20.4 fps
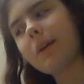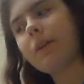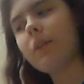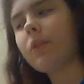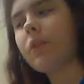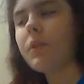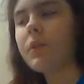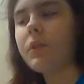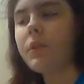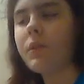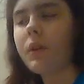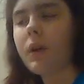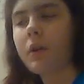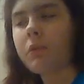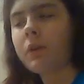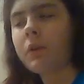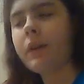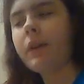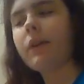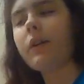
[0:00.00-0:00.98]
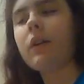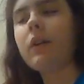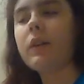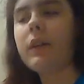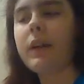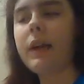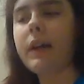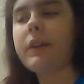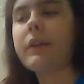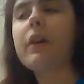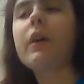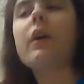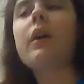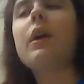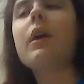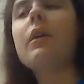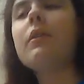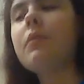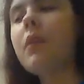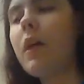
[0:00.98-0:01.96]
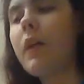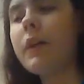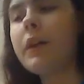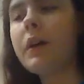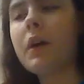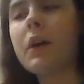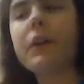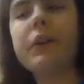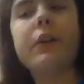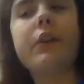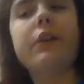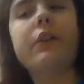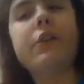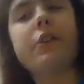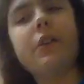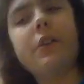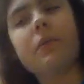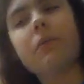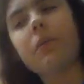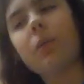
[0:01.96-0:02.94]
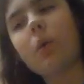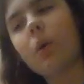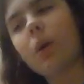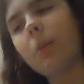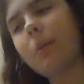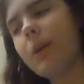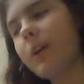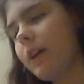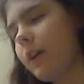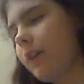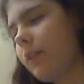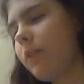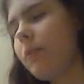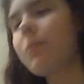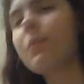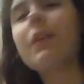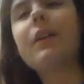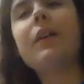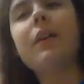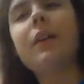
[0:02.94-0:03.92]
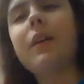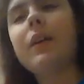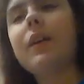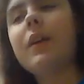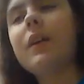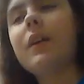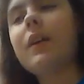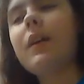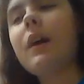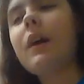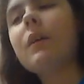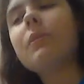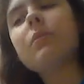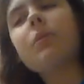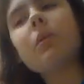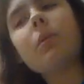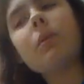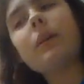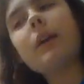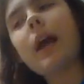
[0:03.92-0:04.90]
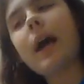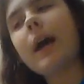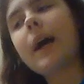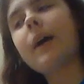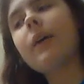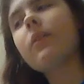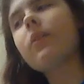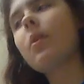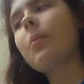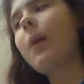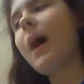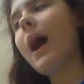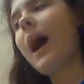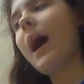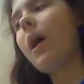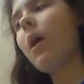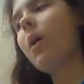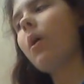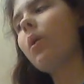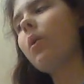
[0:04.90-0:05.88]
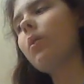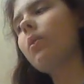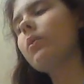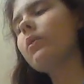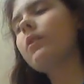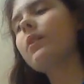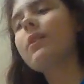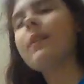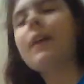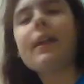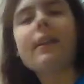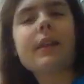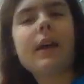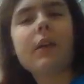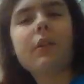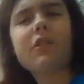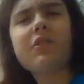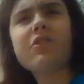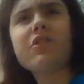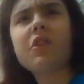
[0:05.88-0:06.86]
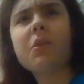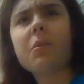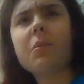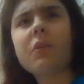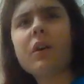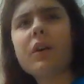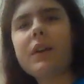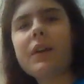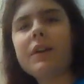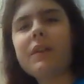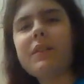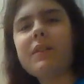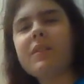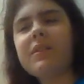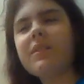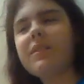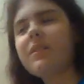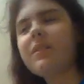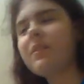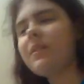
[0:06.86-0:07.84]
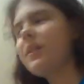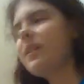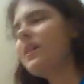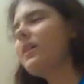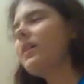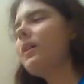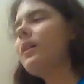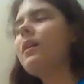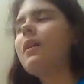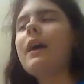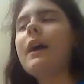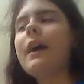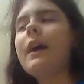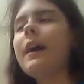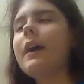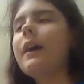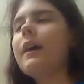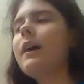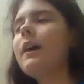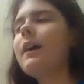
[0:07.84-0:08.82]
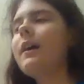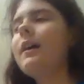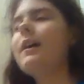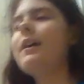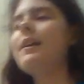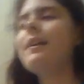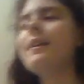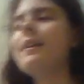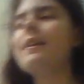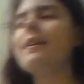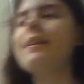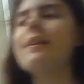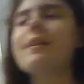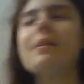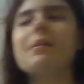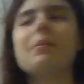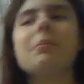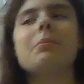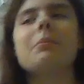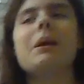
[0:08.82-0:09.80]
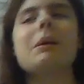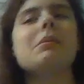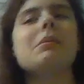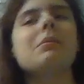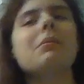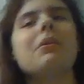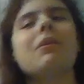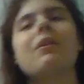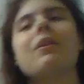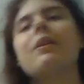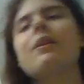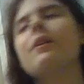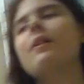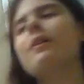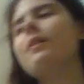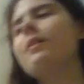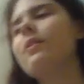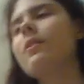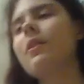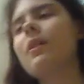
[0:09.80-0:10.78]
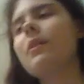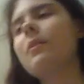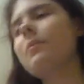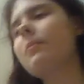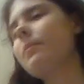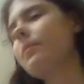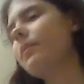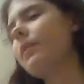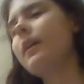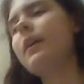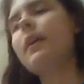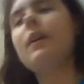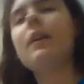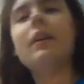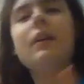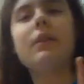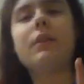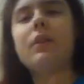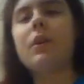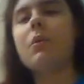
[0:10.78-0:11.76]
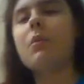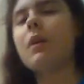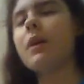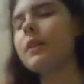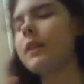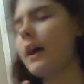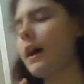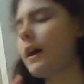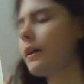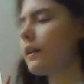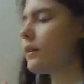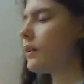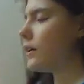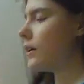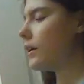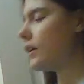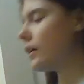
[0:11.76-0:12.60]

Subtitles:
because you do not want your contact falling on your dirty floor, because a floor has about 10,000 germs on it and maybe more, so don't want that